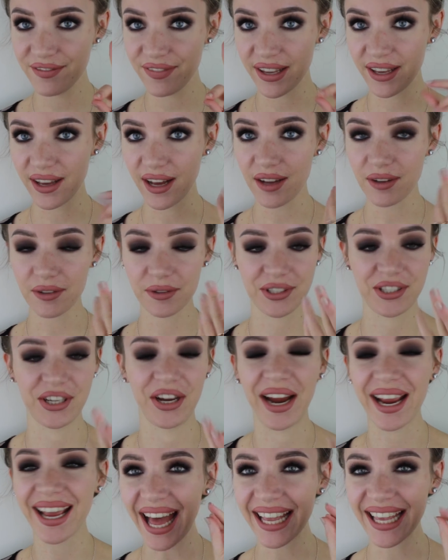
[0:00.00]
finger,
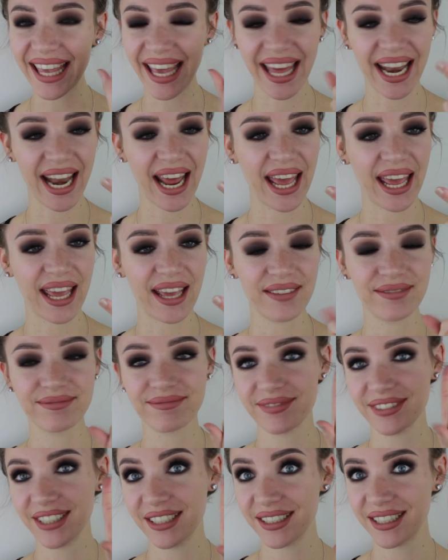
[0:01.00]
sorry, I get a
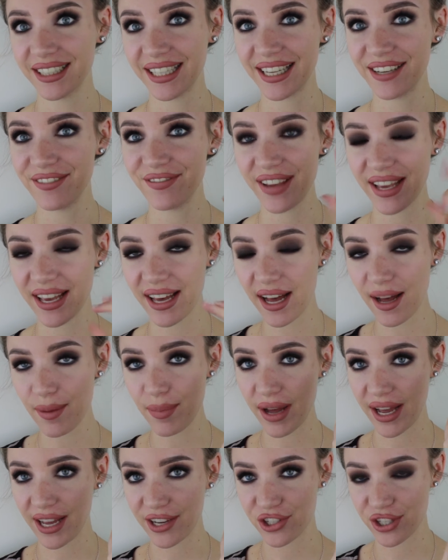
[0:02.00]
clean finger,
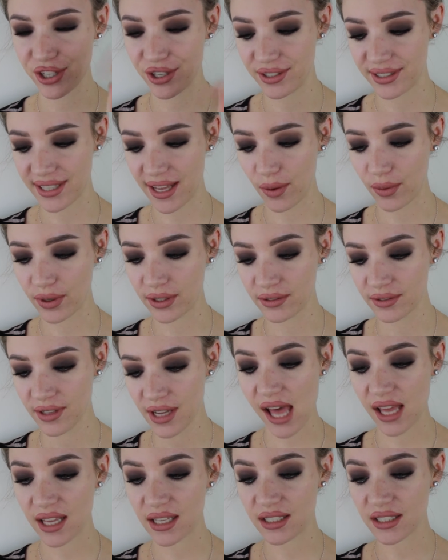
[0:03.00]
but I actually use that one,
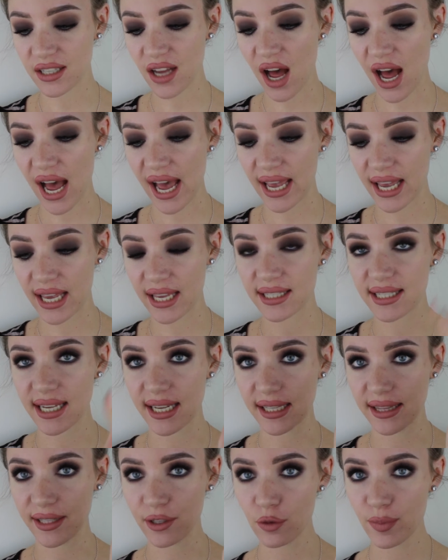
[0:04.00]
and I
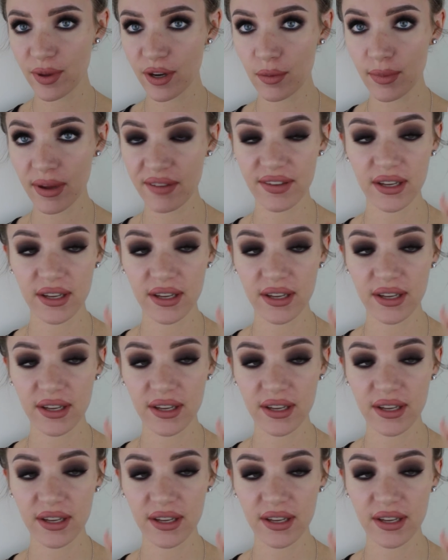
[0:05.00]
take a little bit on my